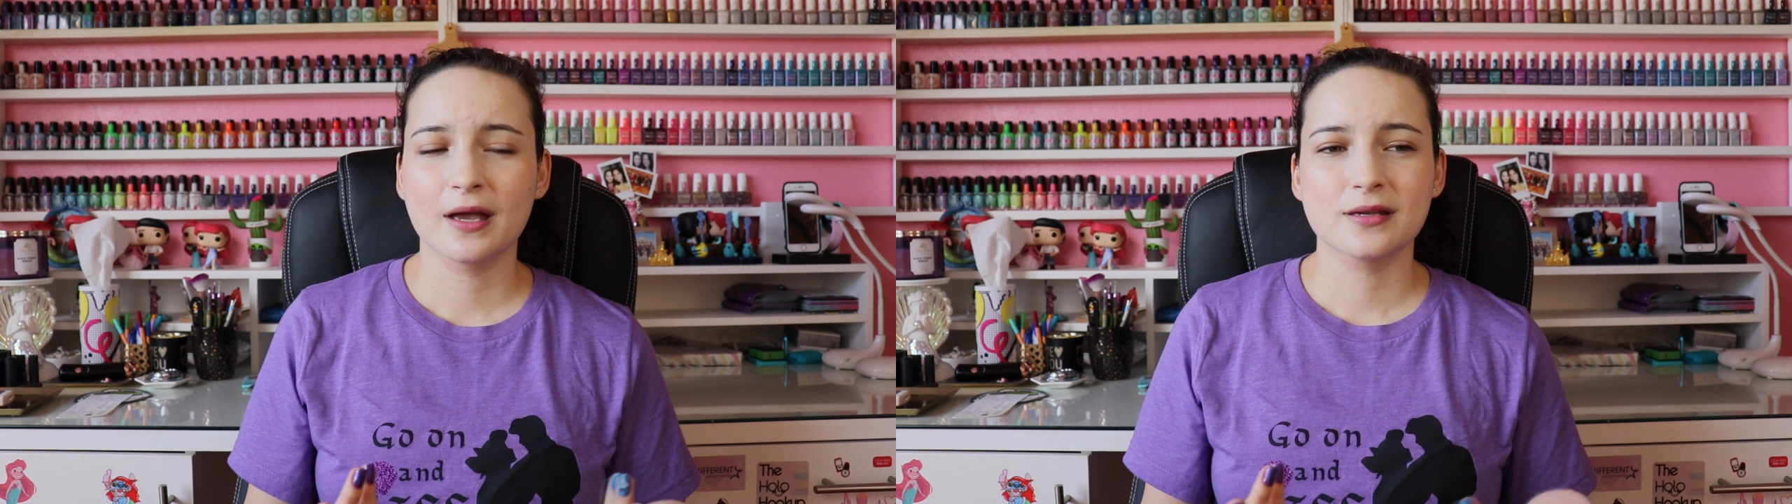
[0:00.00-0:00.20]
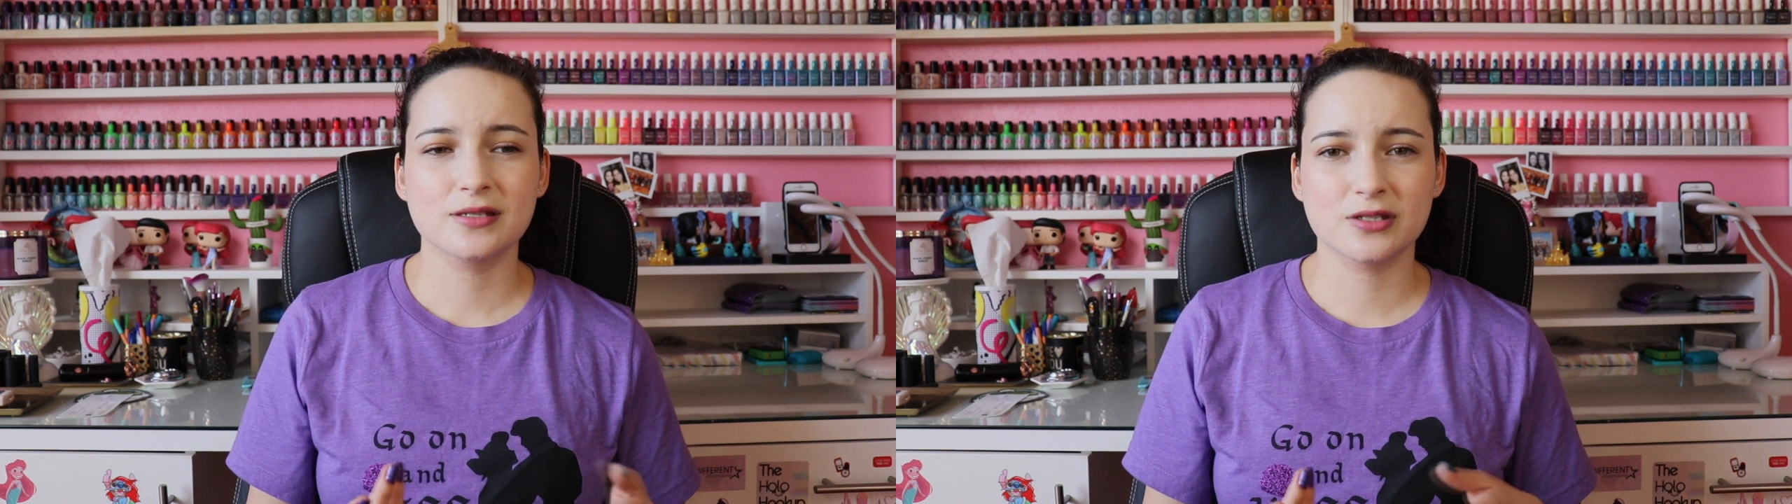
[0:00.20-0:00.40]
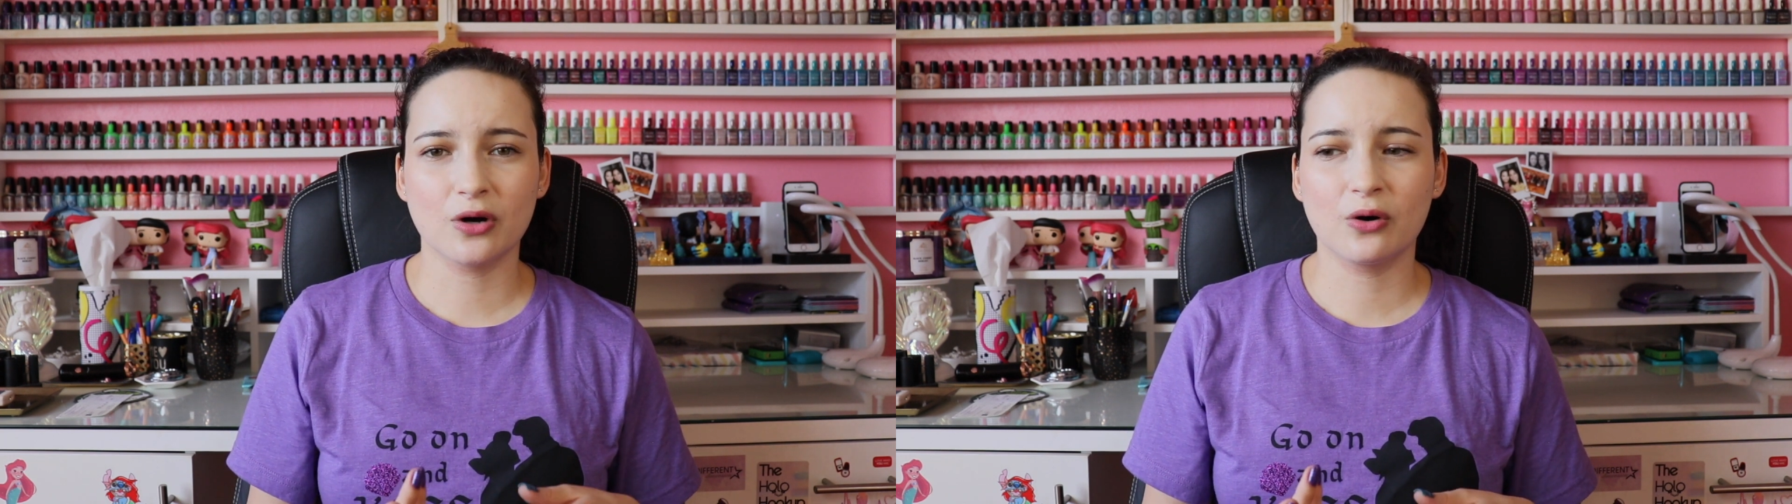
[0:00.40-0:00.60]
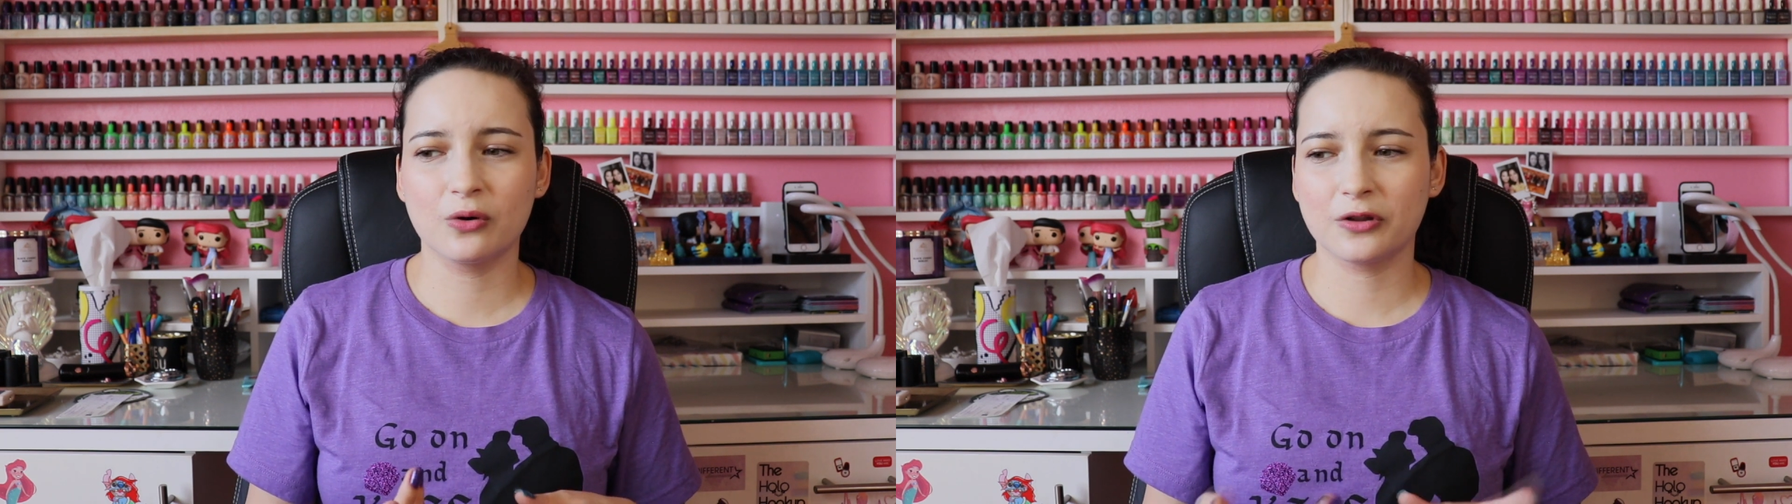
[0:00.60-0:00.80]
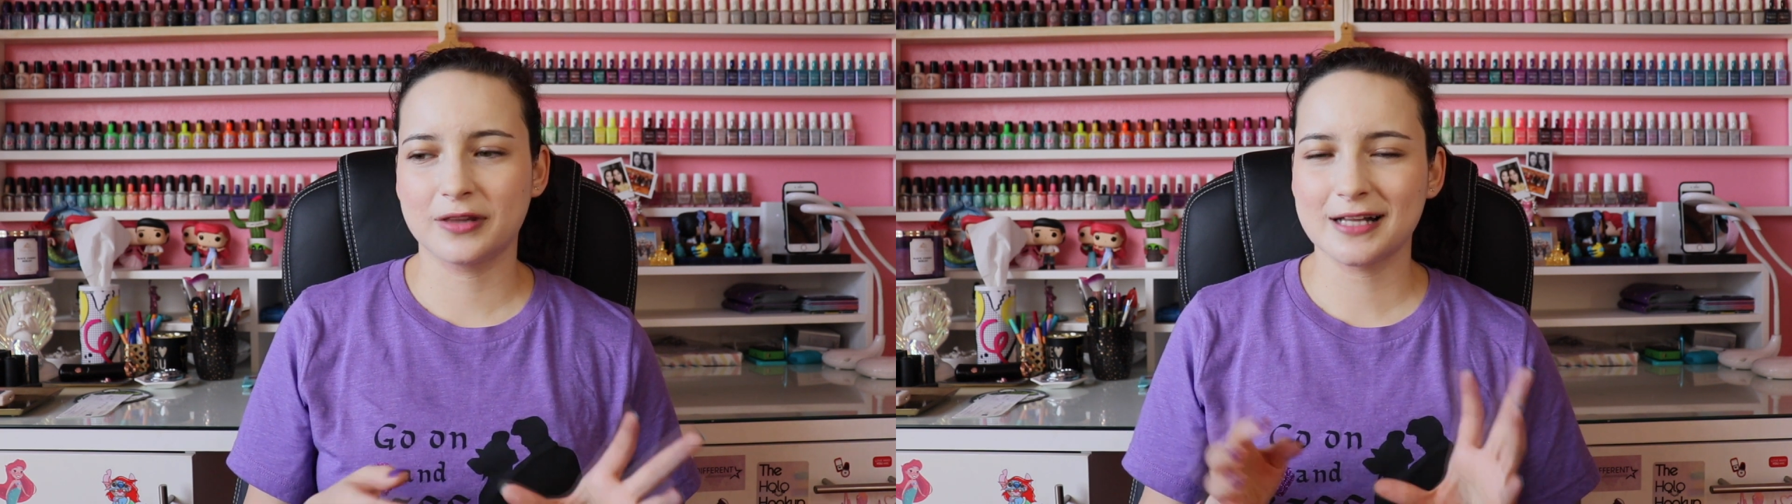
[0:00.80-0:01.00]

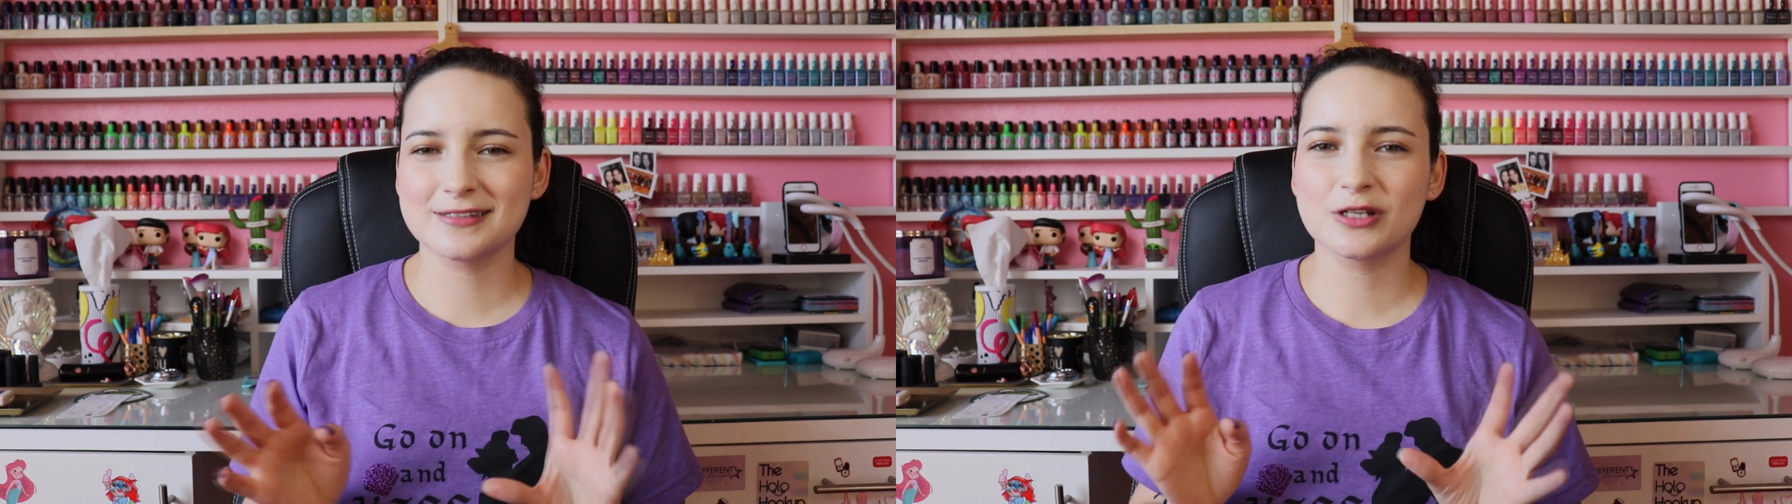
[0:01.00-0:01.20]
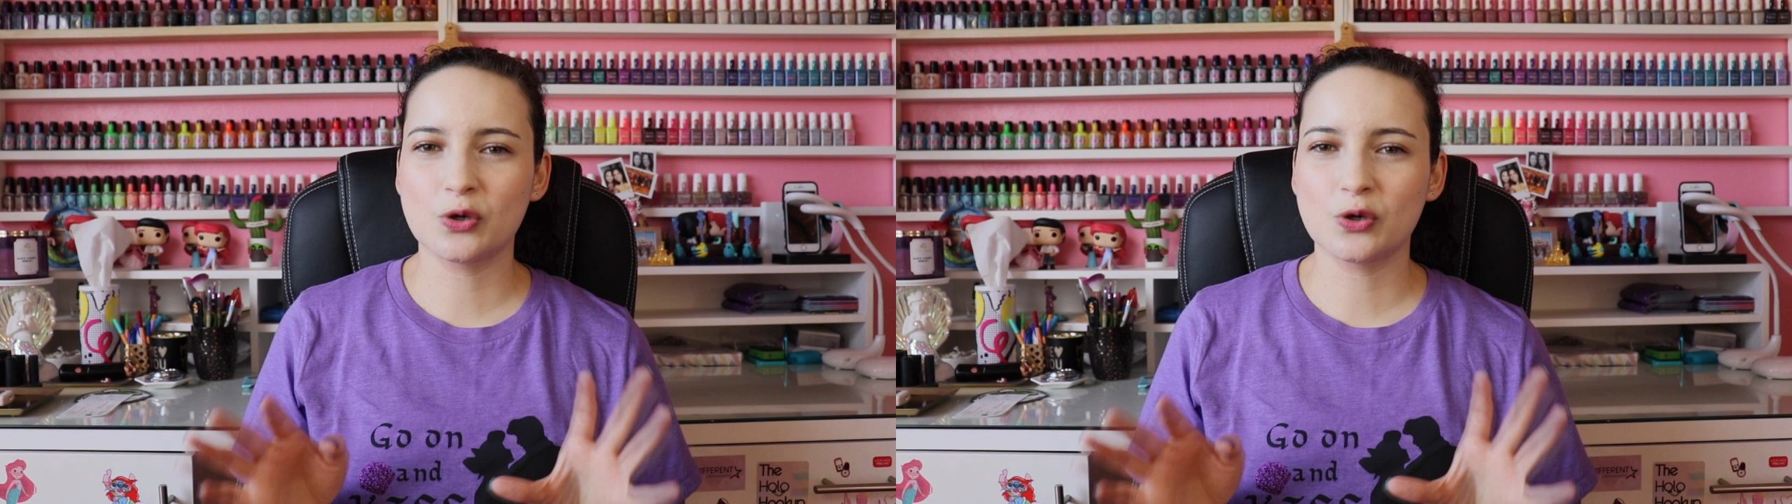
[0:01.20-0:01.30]
So that's the